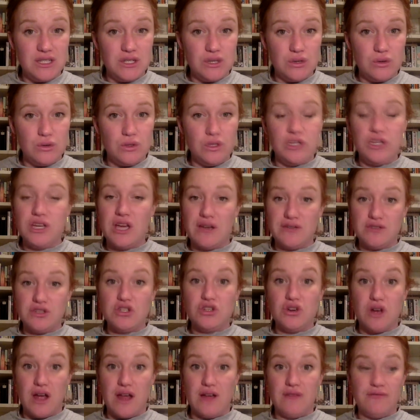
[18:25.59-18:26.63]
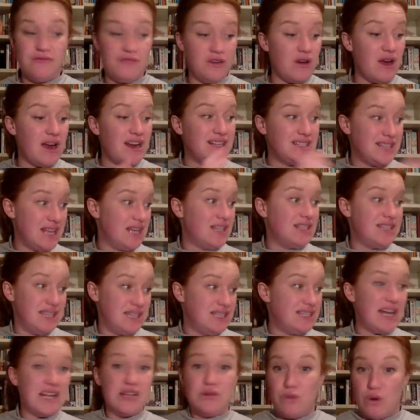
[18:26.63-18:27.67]
tool and you have to try and figure out, it's
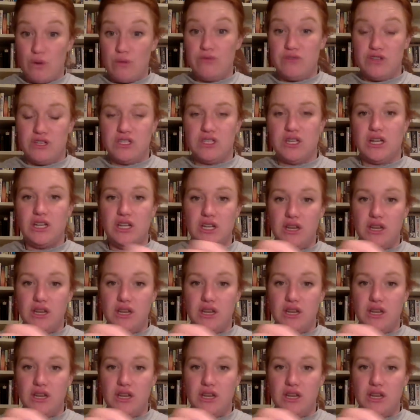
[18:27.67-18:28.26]
exactly what we've just done.